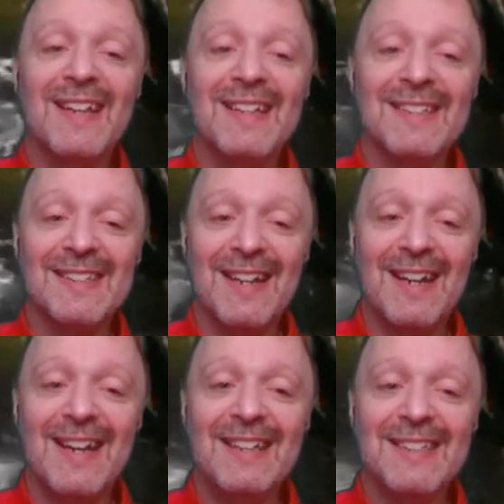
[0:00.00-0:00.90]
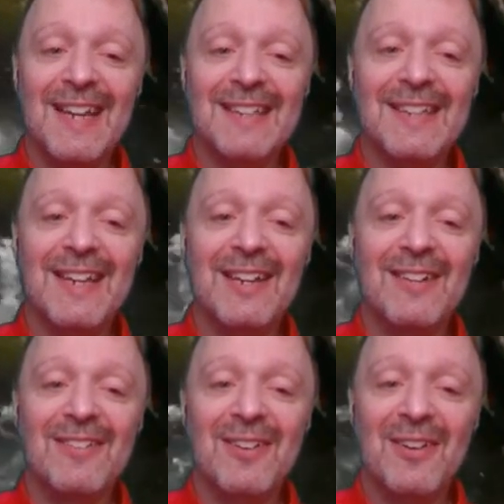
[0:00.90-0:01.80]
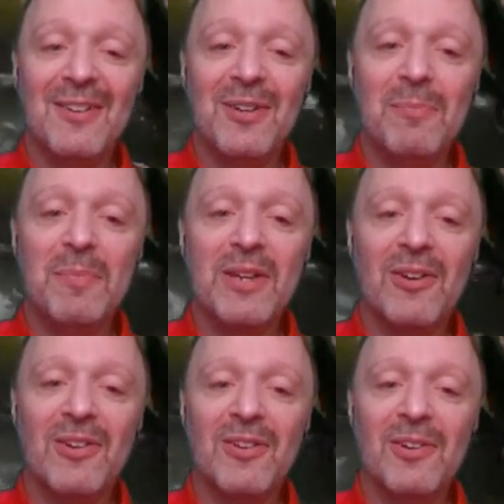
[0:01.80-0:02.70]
size as a header, numbr,